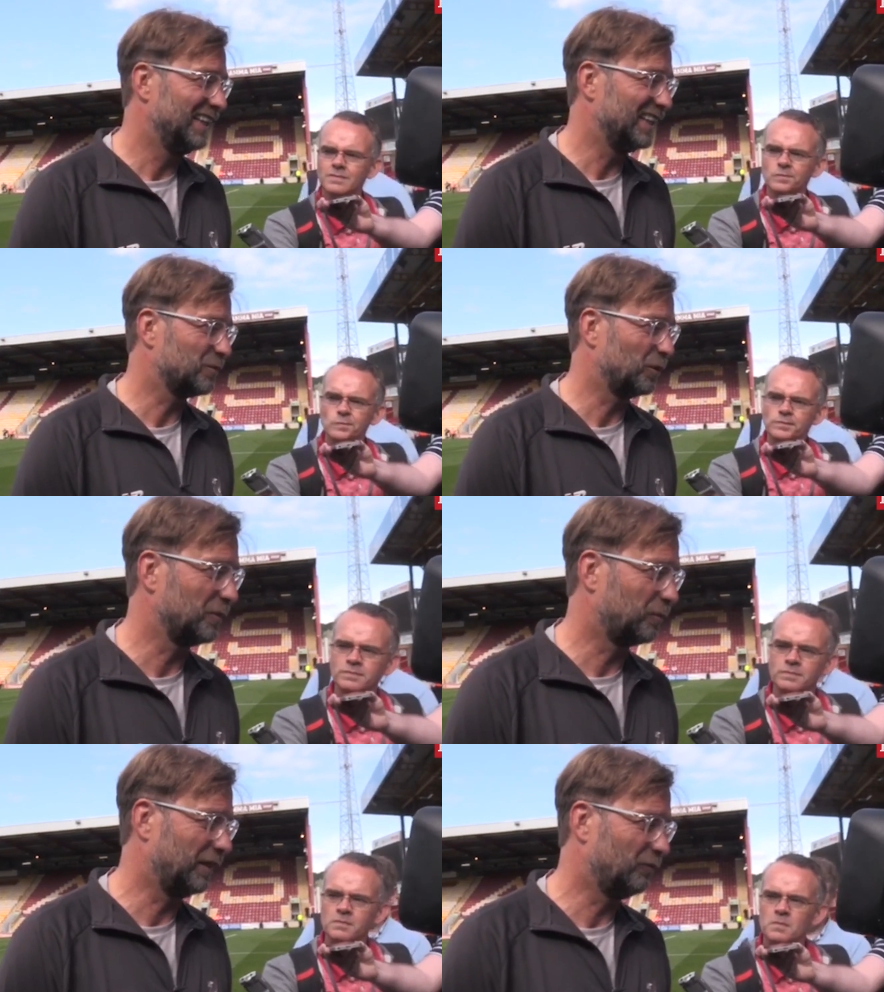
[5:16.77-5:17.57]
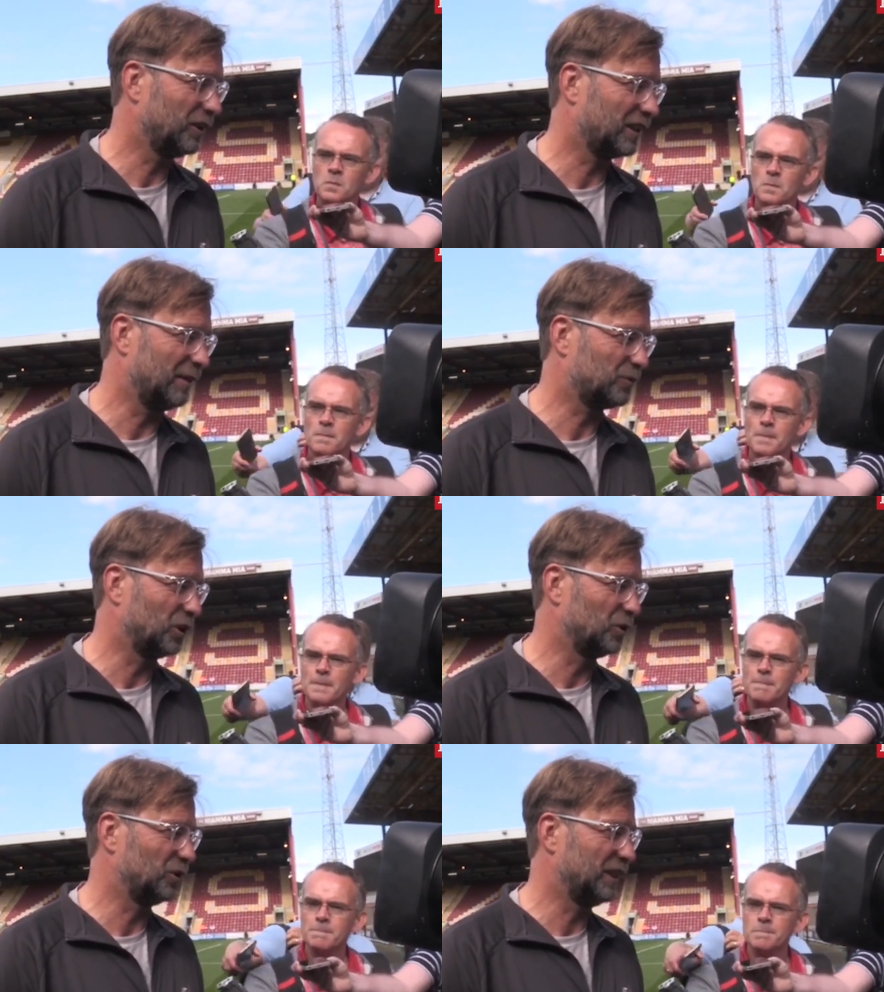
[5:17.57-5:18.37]
Speaker 1: And that's what the club
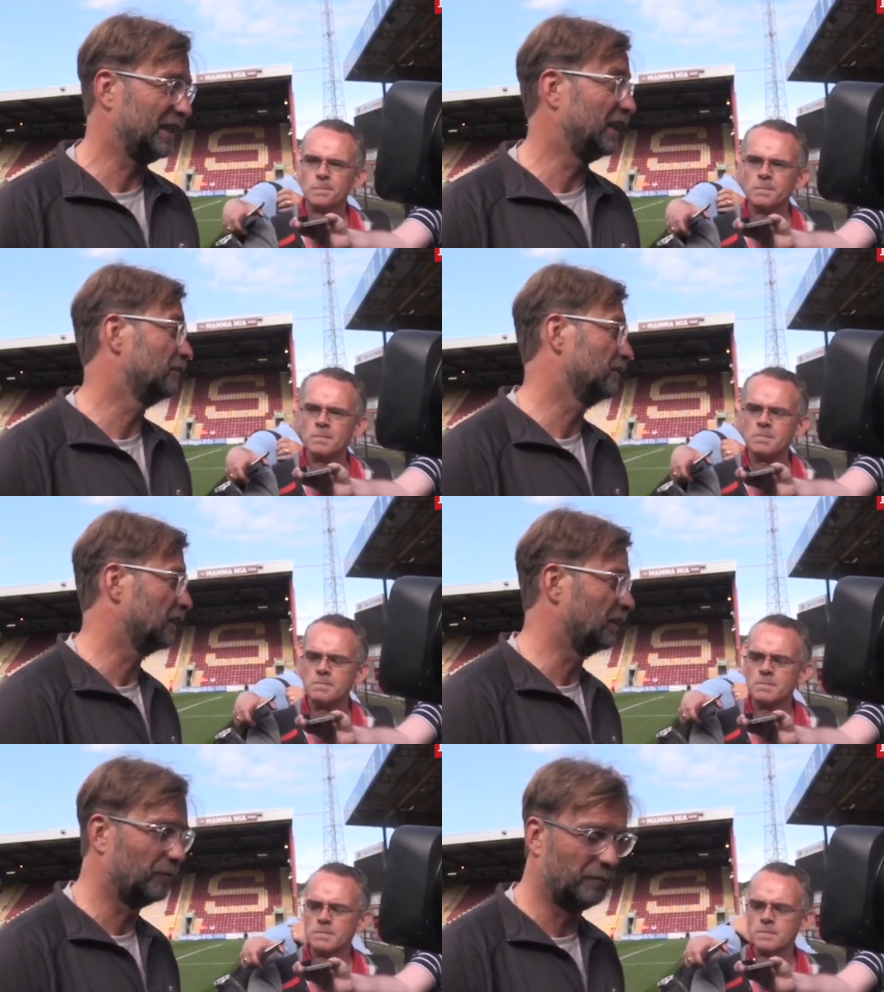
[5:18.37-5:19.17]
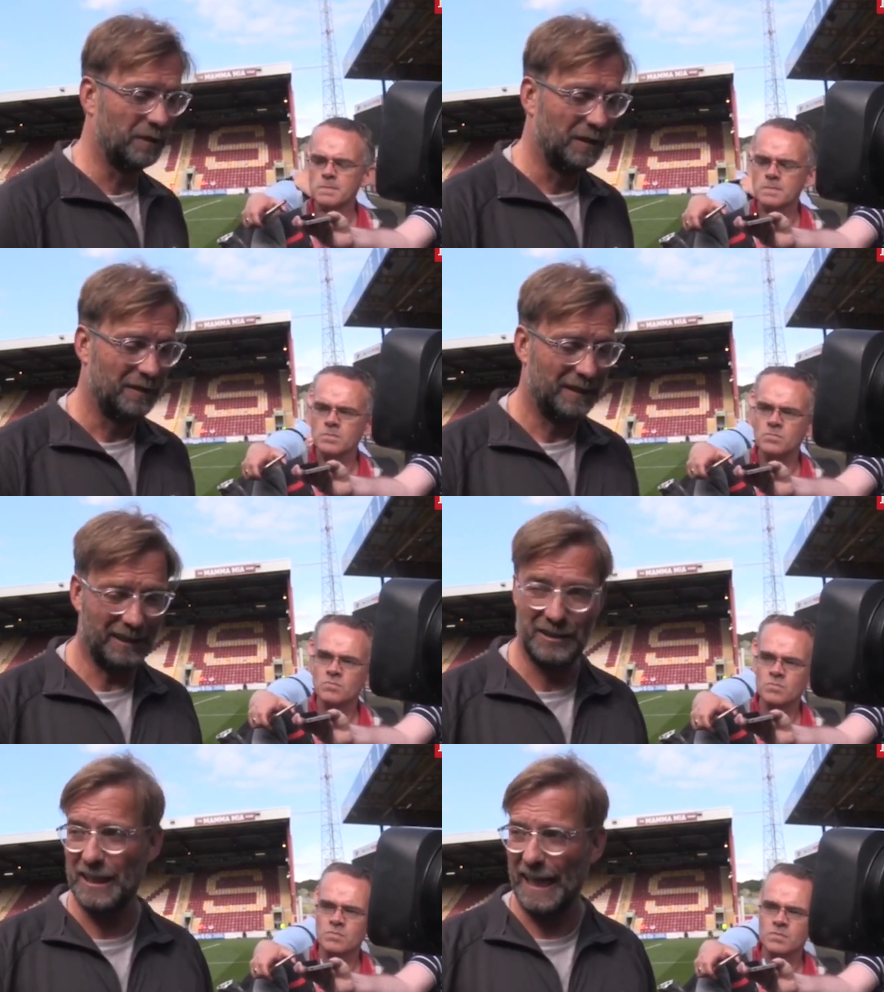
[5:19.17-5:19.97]
showed today, and
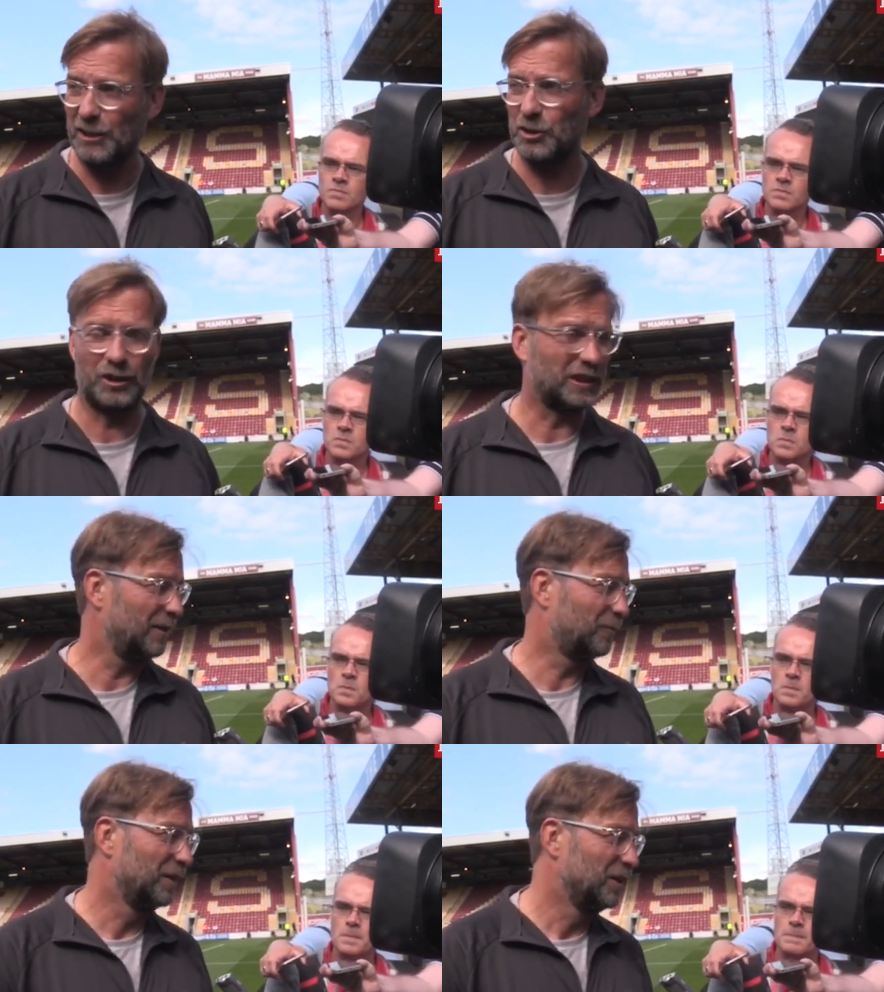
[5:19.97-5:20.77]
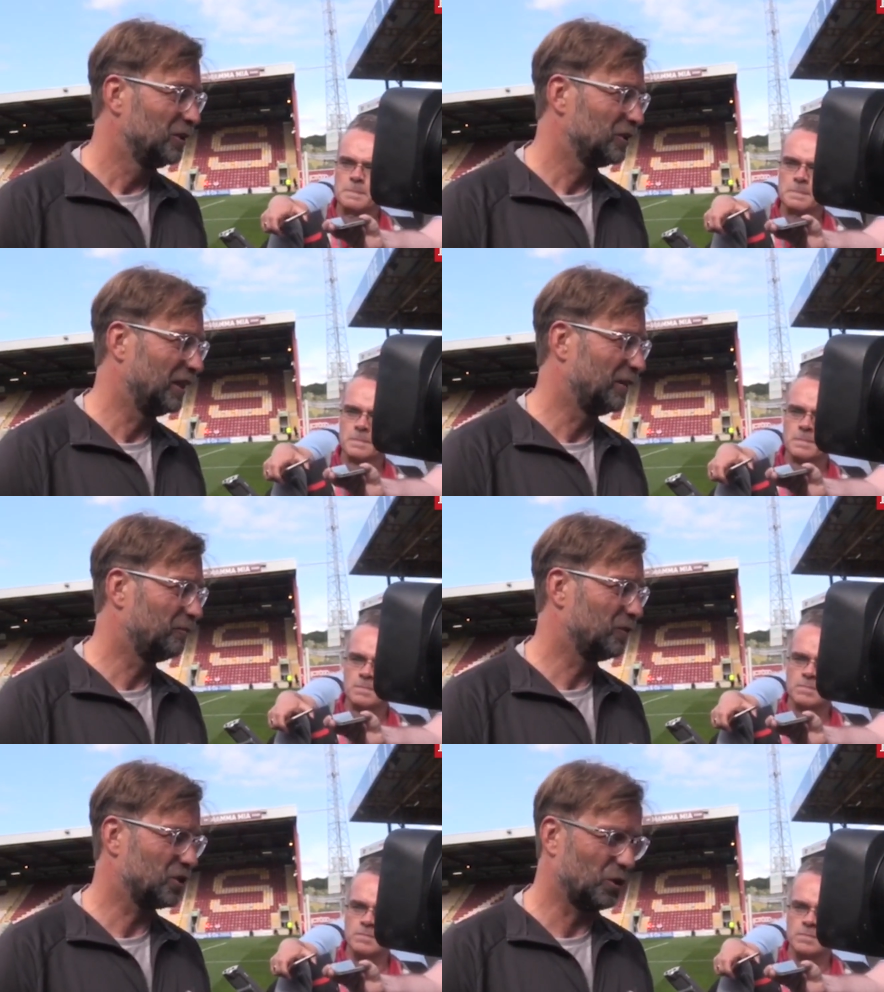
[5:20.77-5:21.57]
his actual club
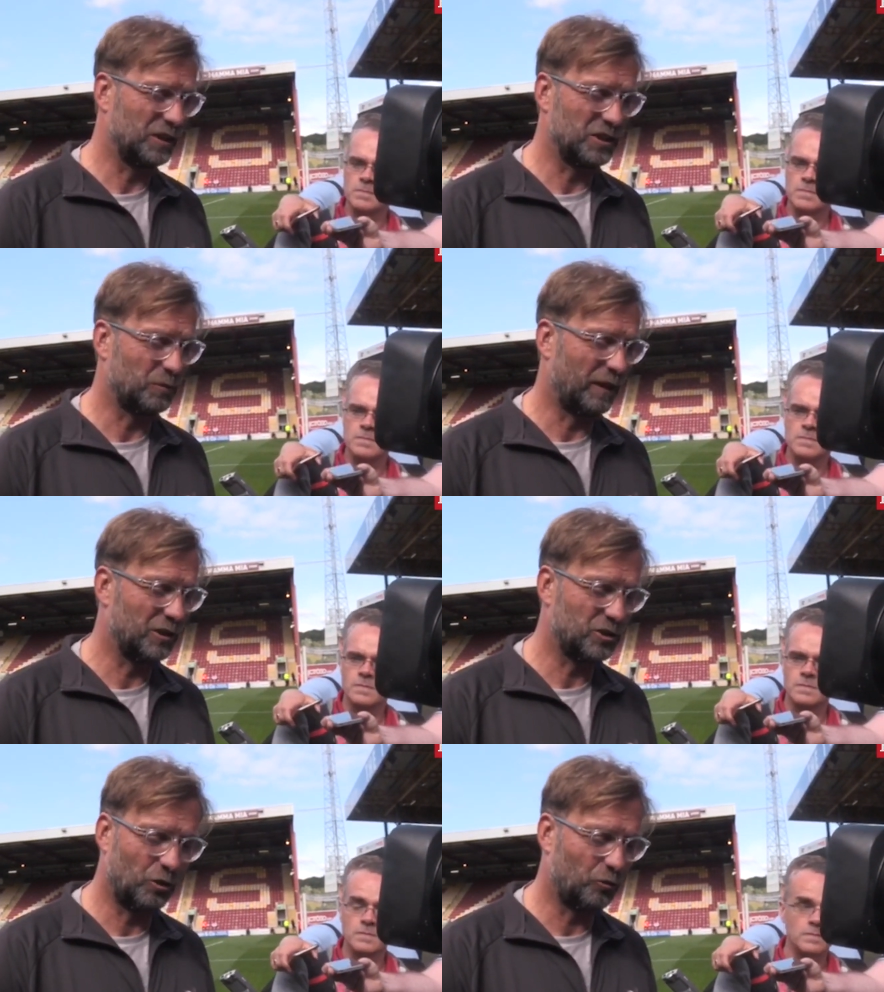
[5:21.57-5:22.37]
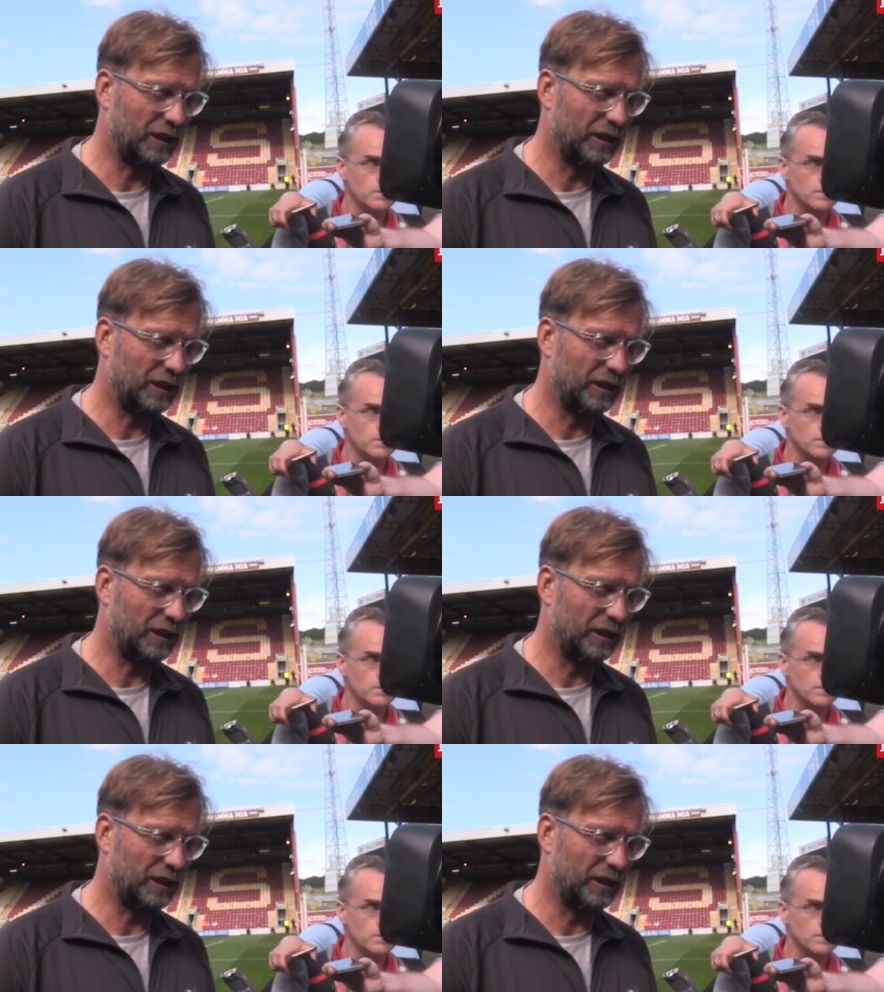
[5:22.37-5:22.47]
showed it as well. So